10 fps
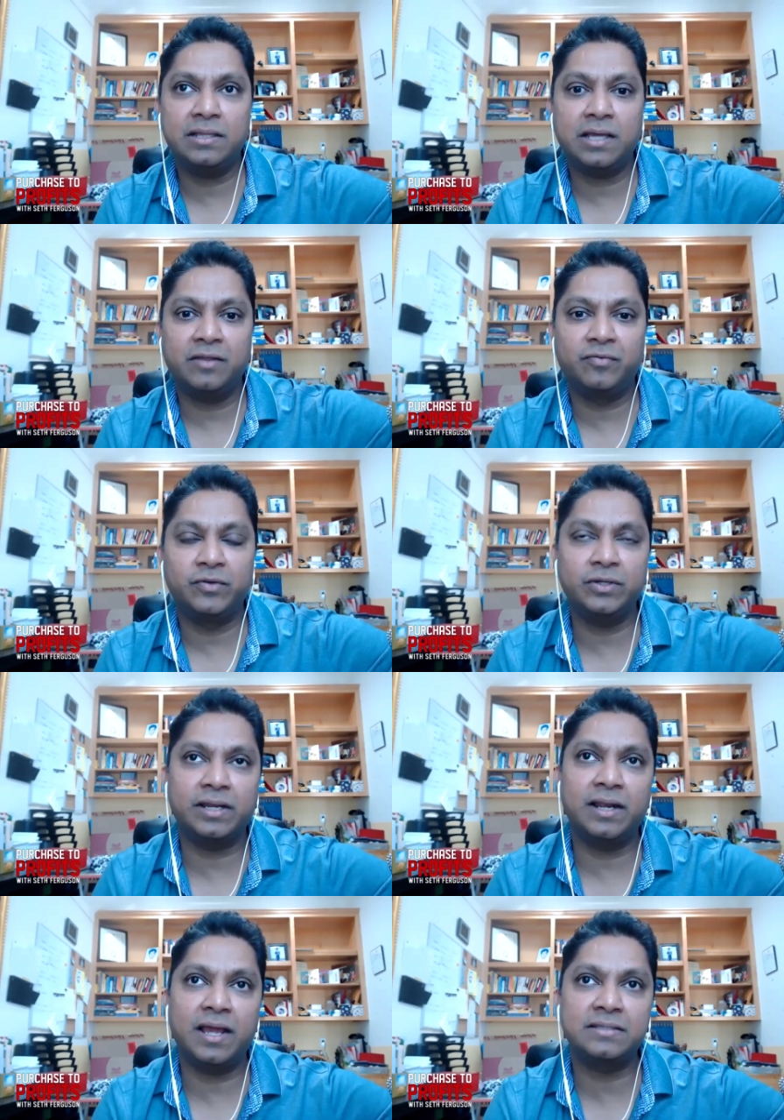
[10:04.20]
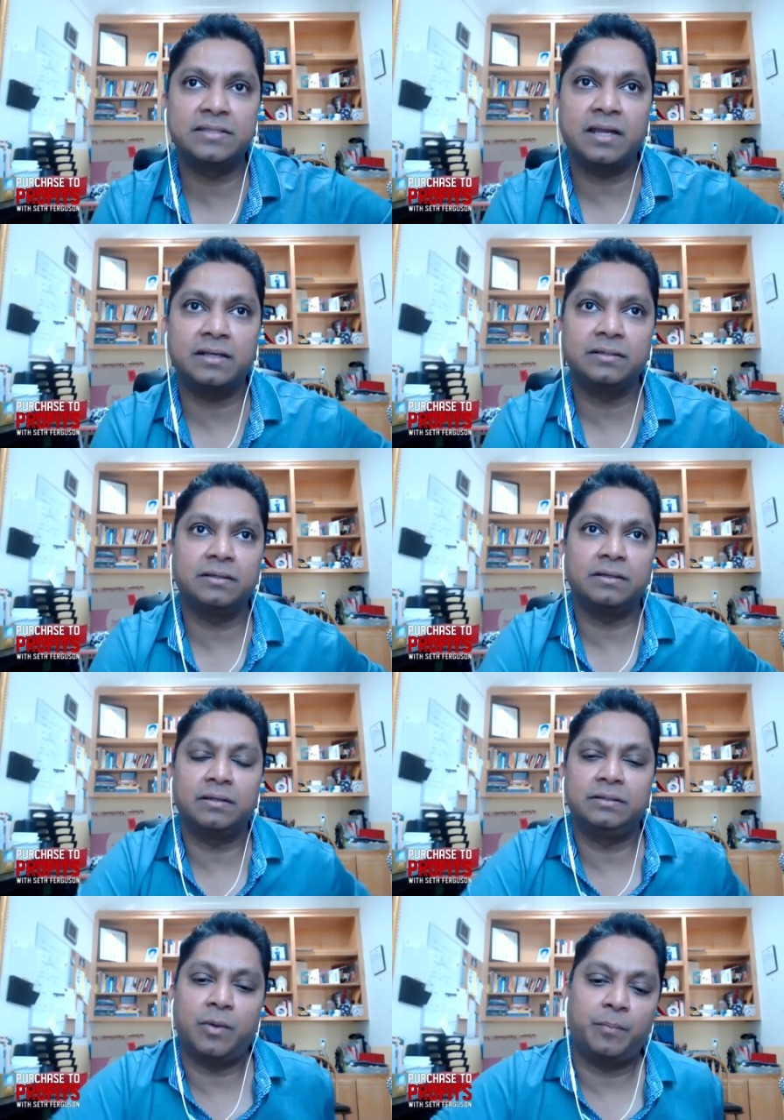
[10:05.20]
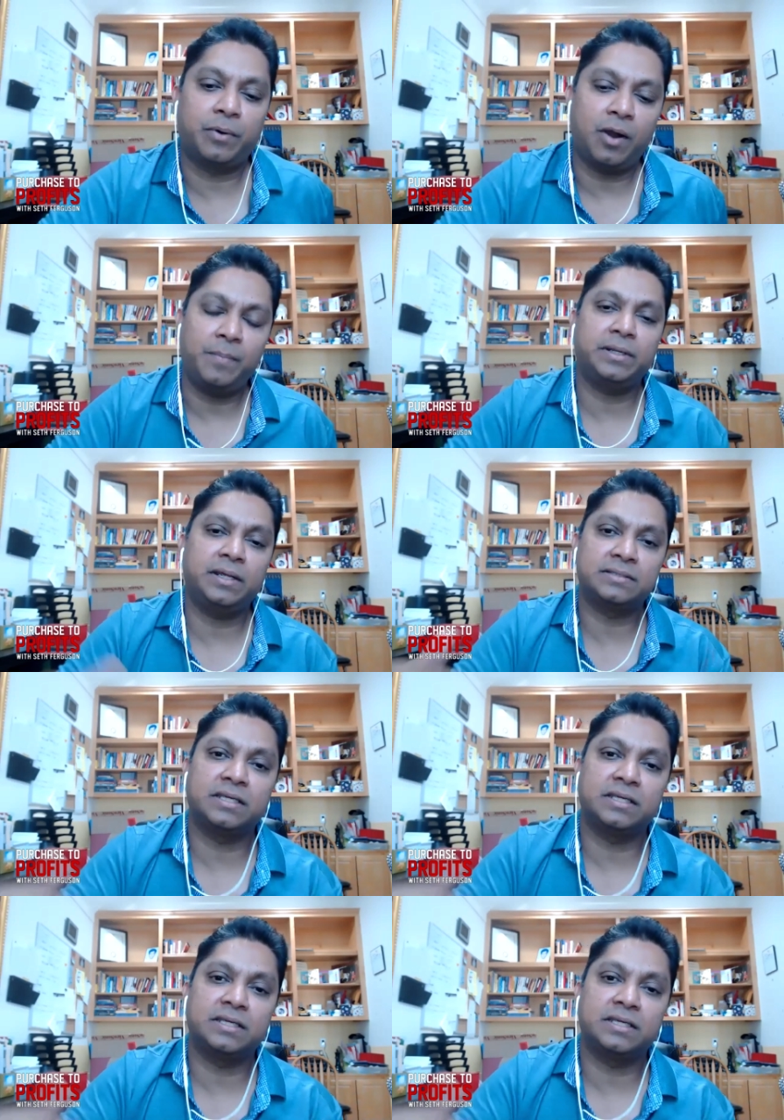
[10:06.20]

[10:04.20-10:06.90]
that if you realize that your property has